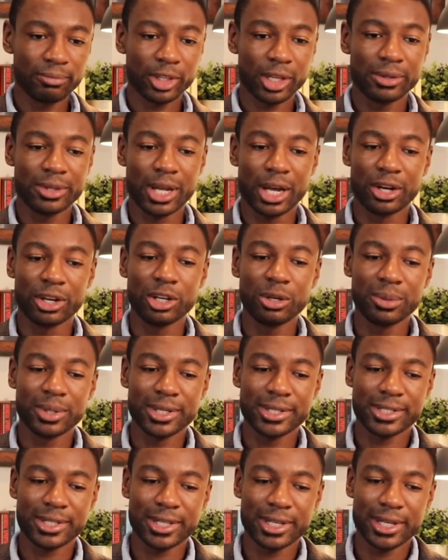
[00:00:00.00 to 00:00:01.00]
Now, who
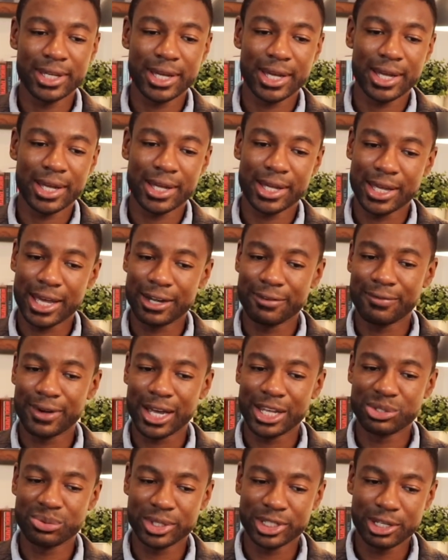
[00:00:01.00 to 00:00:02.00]
is the
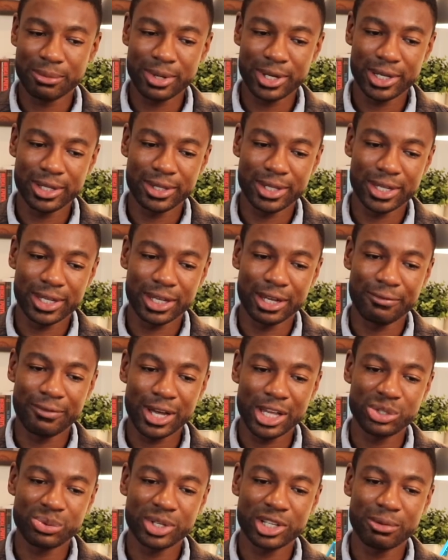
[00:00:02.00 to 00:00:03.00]
Advisory Committee? The
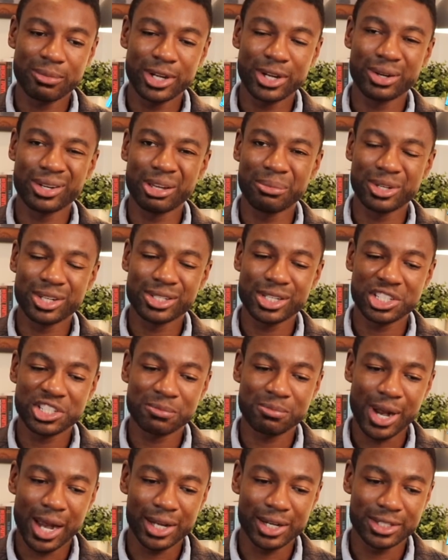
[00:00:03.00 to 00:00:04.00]
Advisory Committee on Immunization
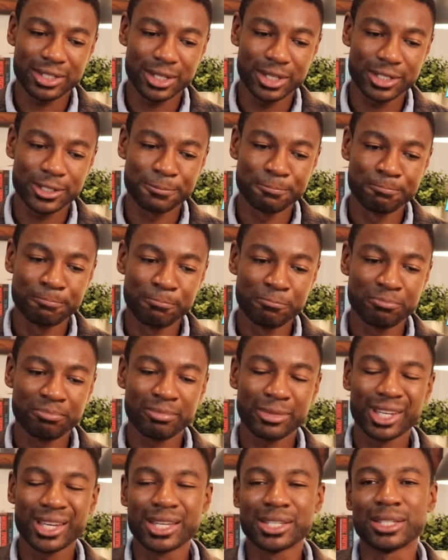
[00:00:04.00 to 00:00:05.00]
Practices
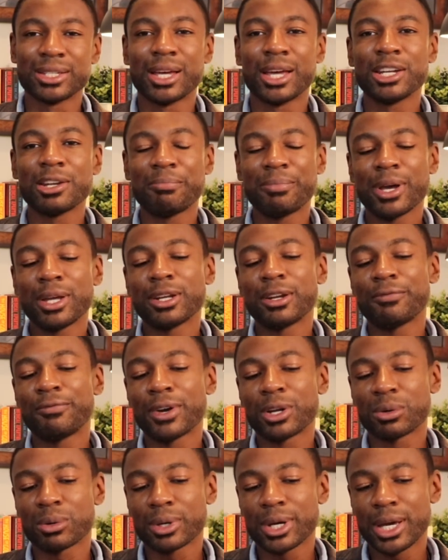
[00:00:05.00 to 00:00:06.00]
is an independent
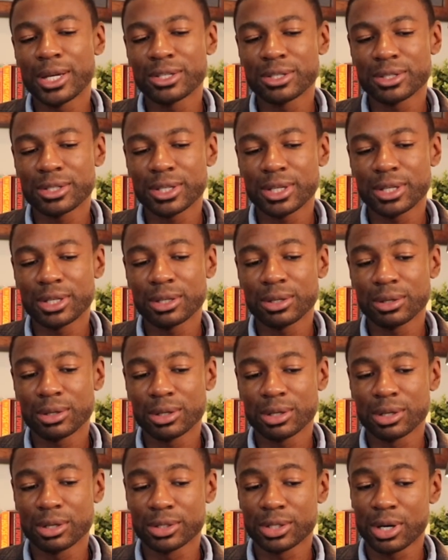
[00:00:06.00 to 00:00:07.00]
federal agency,
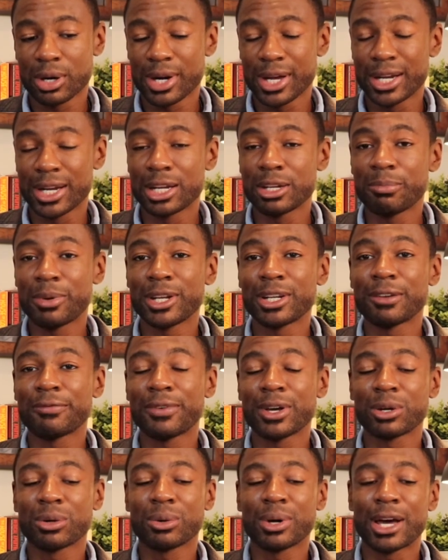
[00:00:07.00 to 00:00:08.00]
an independent
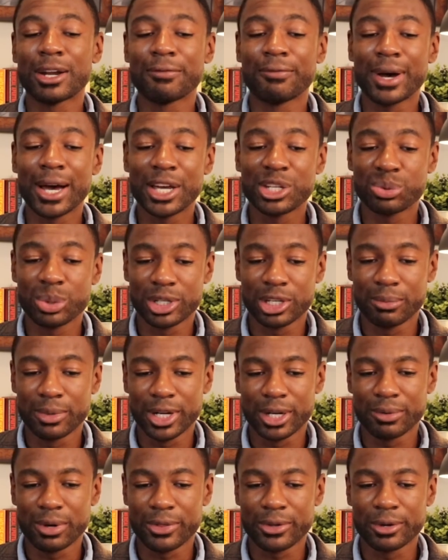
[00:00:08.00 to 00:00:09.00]
federal advisory
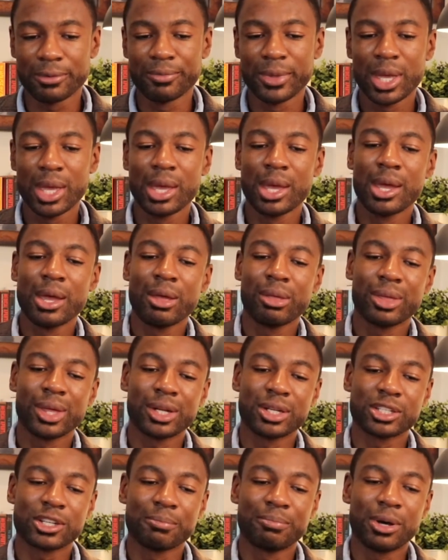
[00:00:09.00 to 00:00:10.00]
committee, rather, that
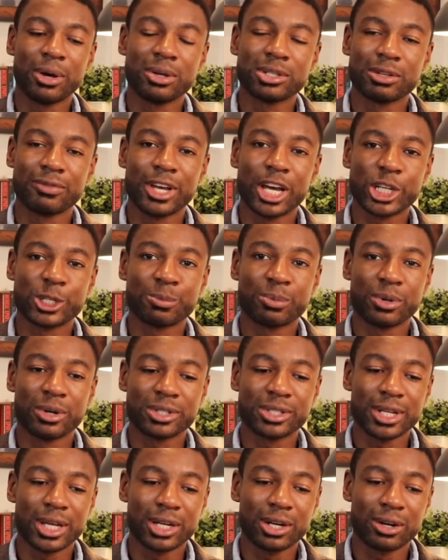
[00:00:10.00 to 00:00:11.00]
is composed of
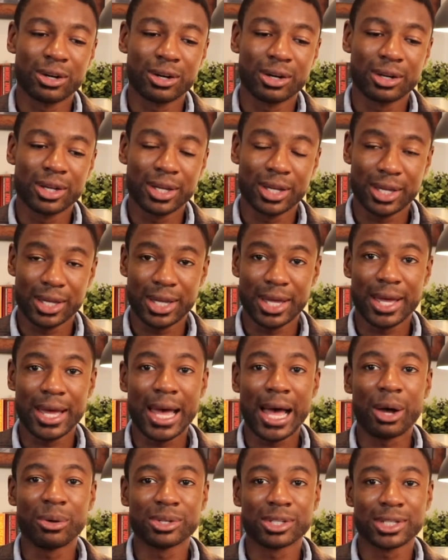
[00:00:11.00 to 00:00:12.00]
experts that are
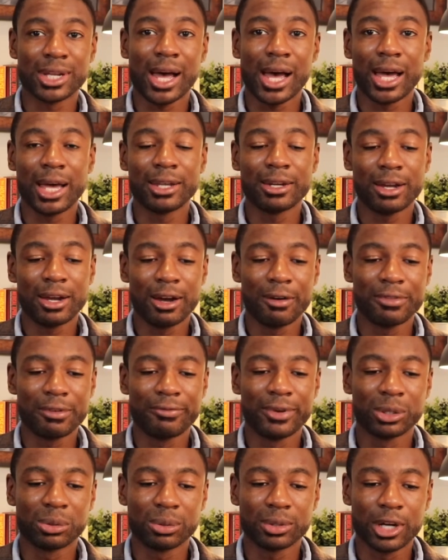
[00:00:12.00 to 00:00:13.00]
outside of the
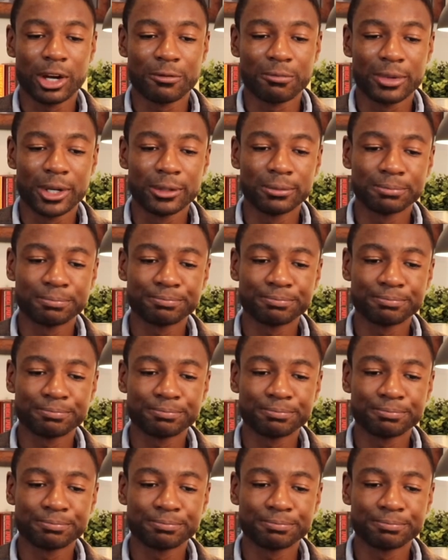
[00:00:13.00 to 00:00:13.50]
federal government.